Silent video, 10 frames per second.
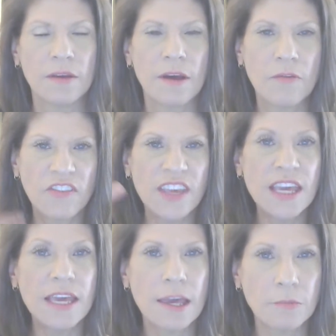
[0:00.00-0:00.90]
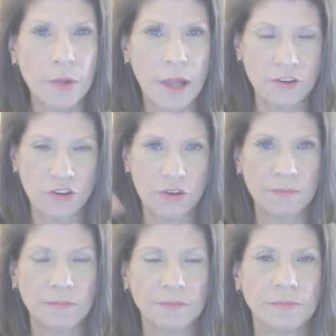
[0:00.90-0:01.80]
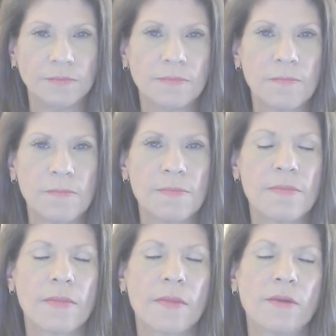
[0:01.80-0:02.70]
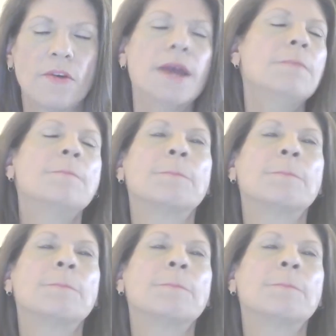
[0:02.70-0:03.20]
of seeking pleasure. Okay?